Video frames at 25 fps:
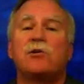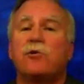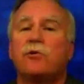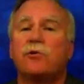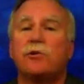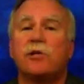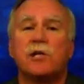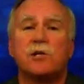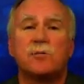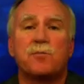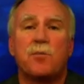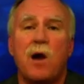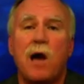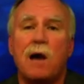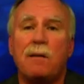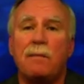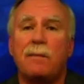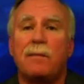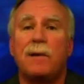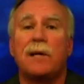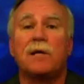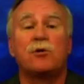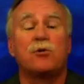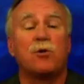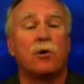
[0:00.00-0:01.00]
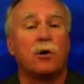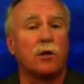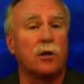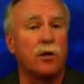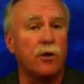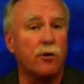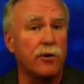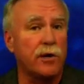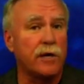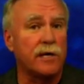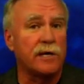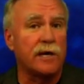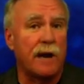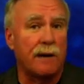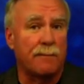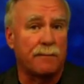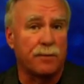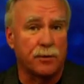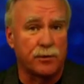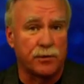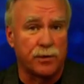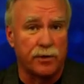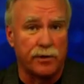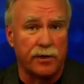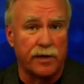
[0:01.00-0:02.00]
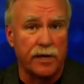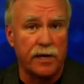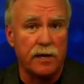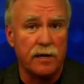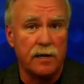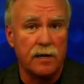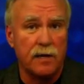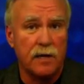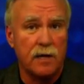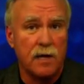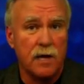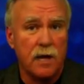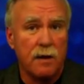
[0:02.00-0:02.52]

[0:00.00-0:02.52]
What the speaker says: turn this problem into a learning opportunity,